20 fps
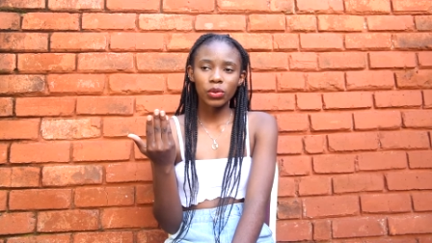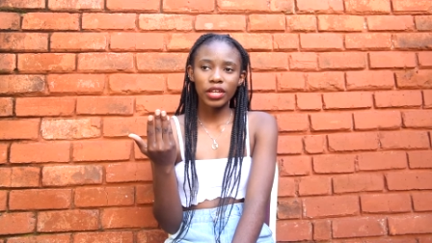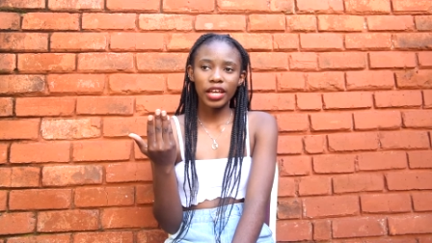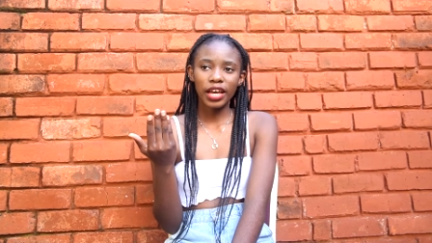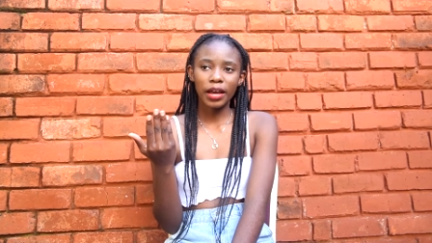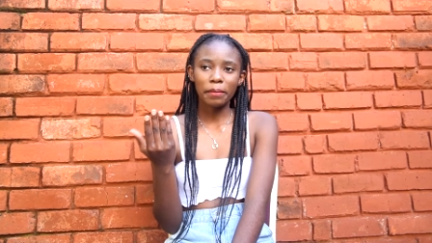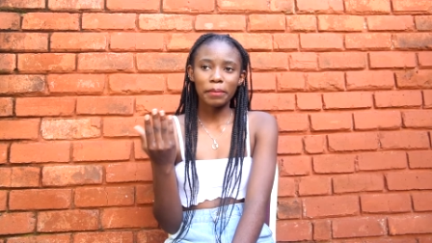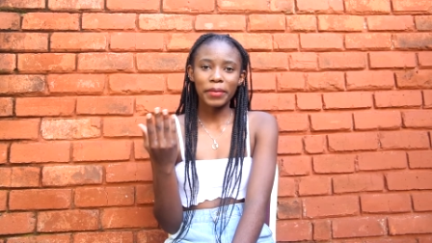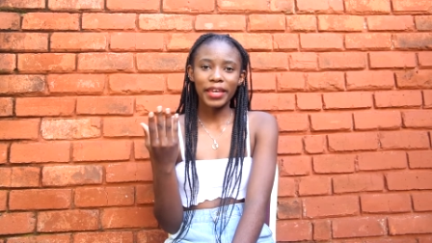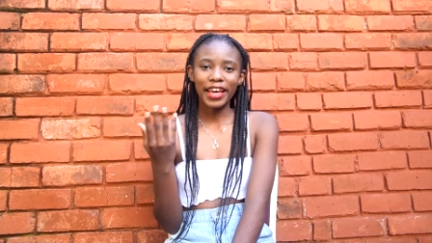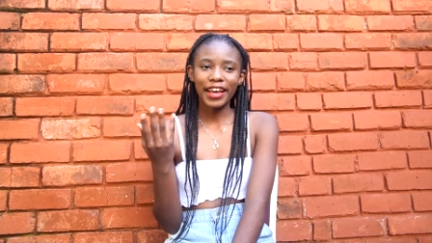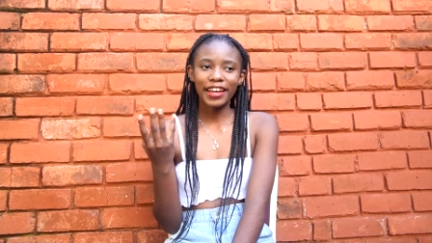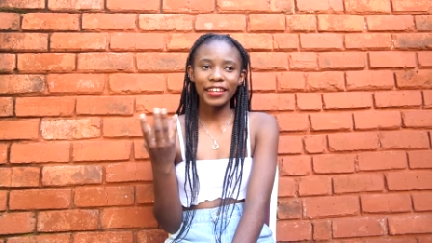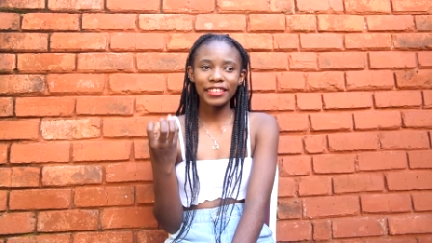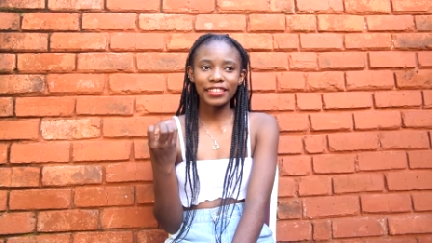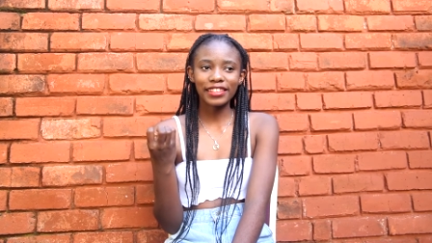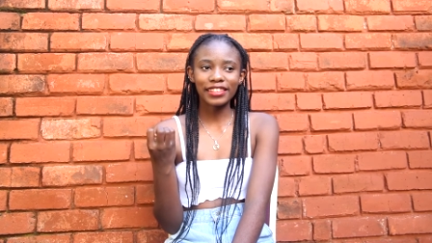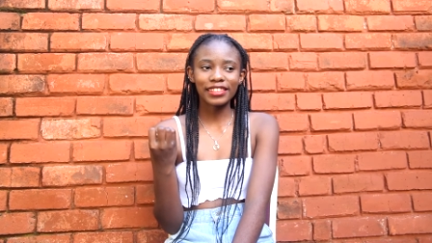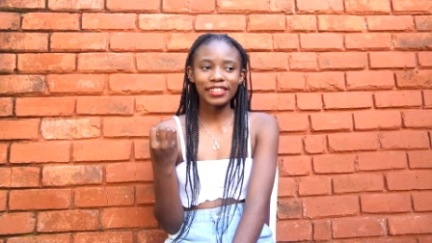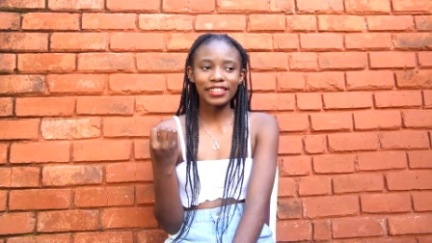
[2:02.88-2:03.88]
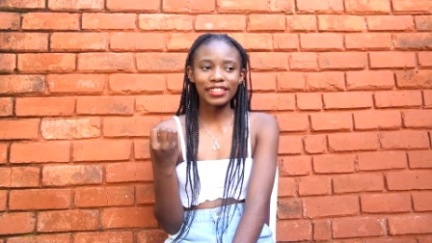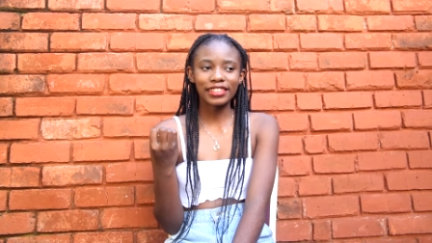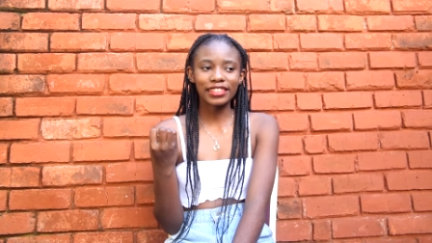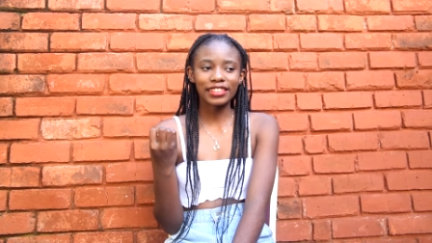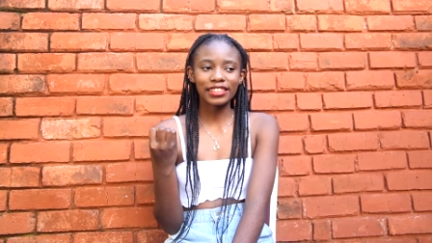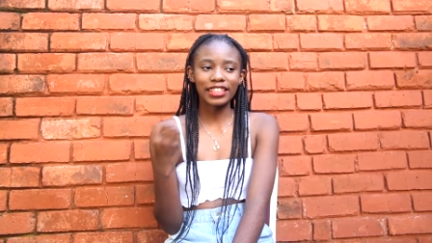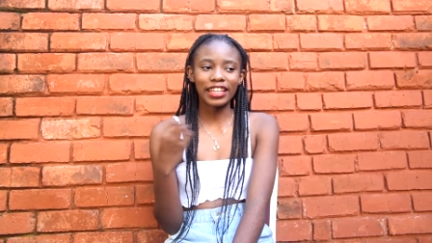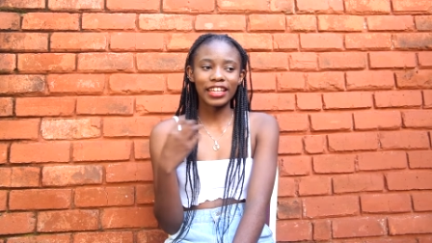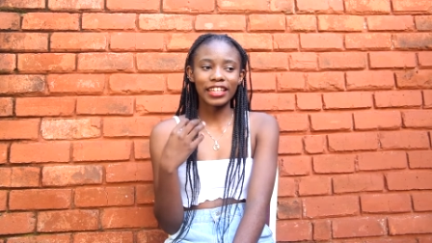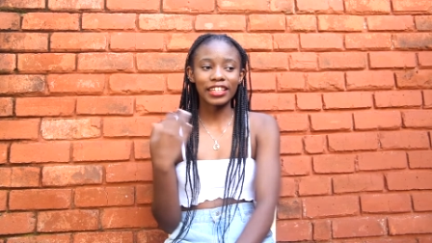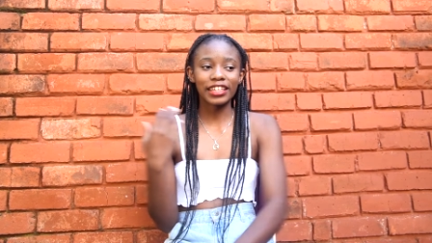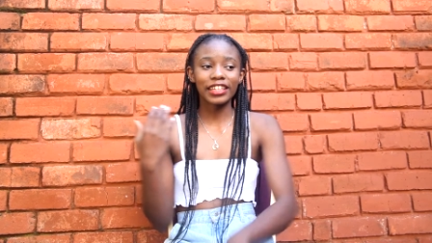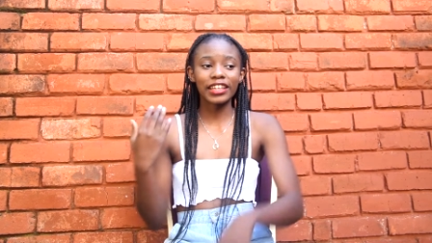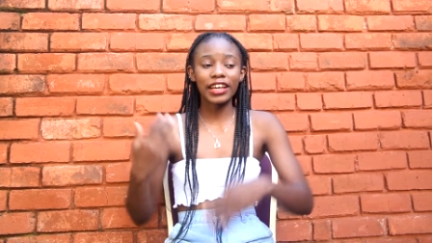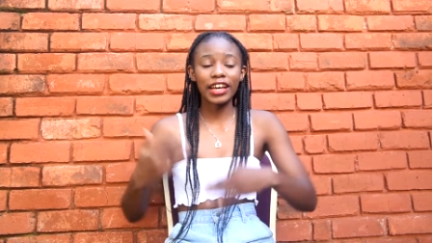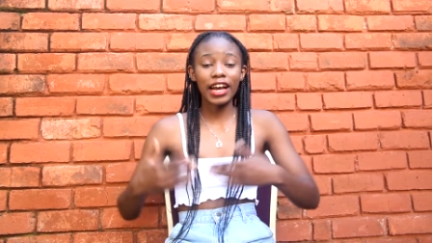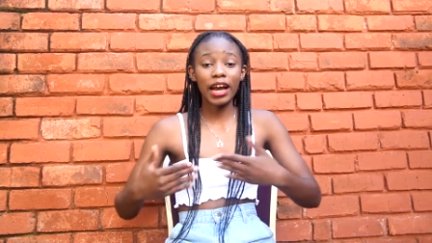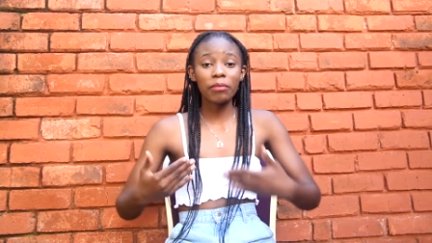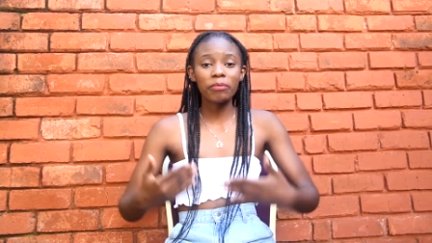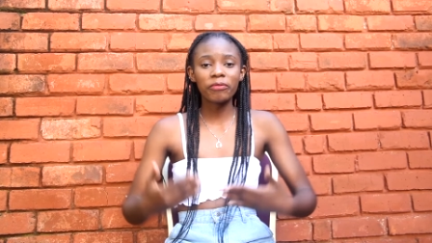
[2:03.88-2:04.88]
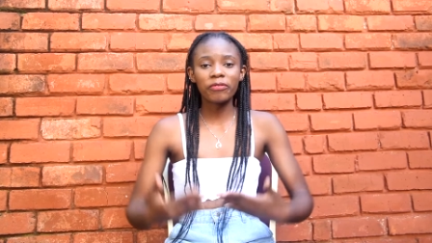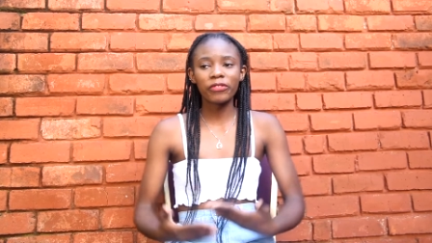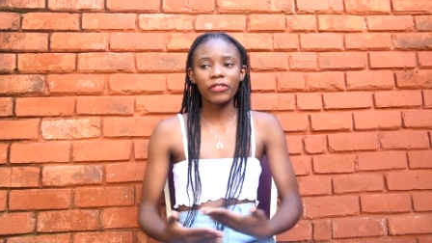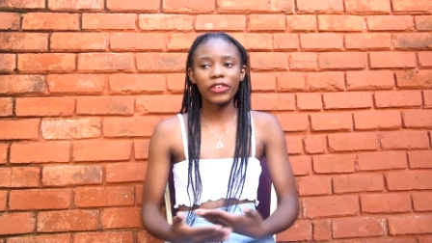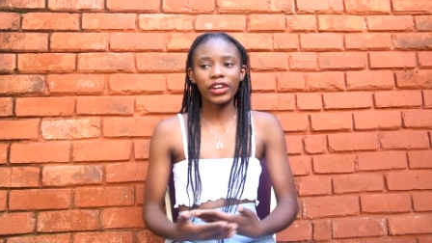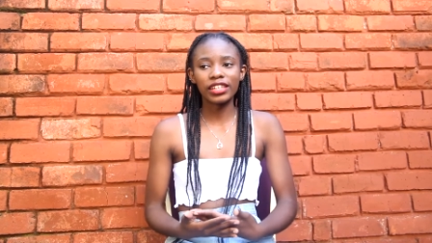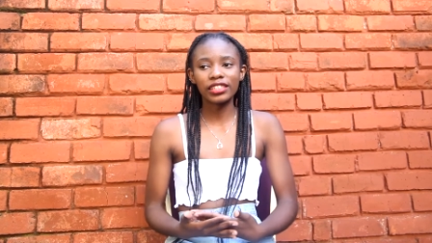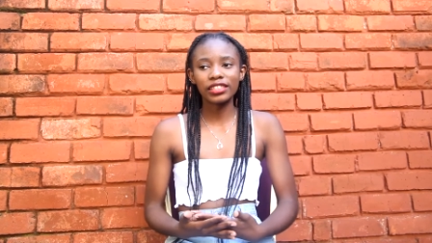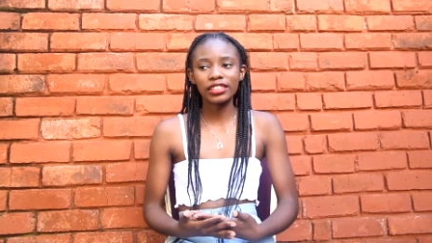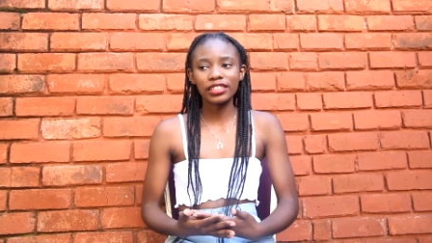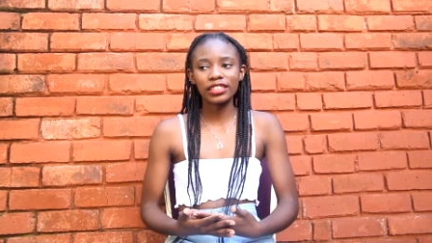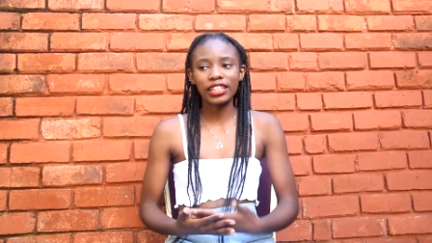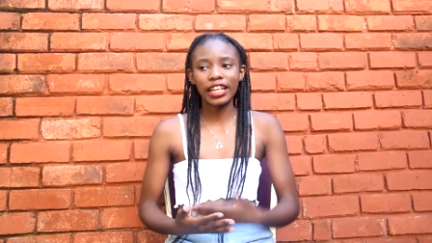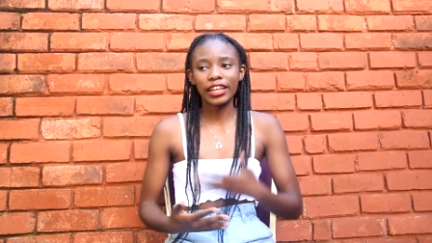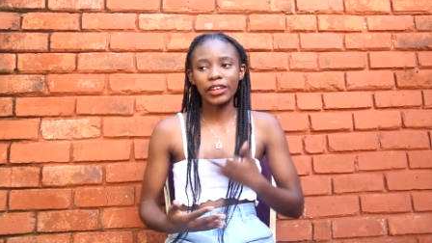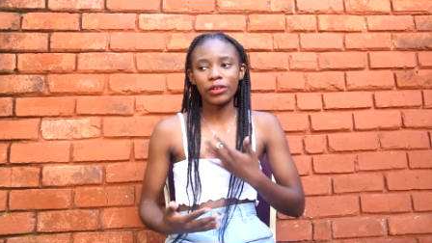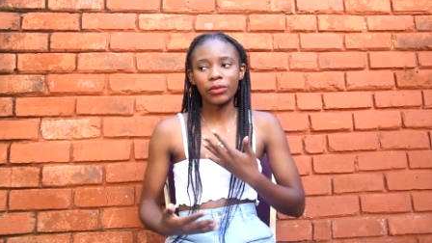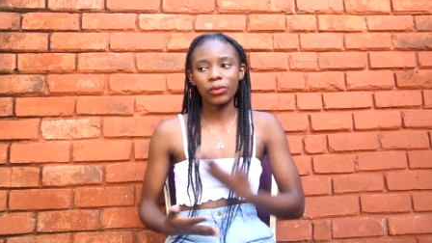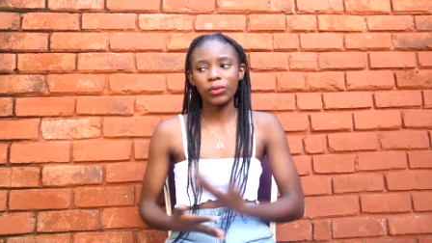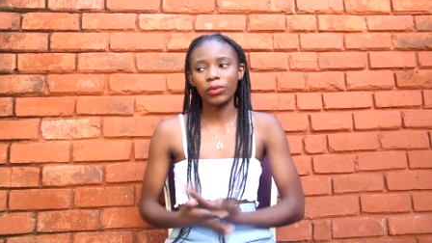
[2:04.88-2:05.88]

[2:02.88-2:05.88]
yeah behind the scenes like up front like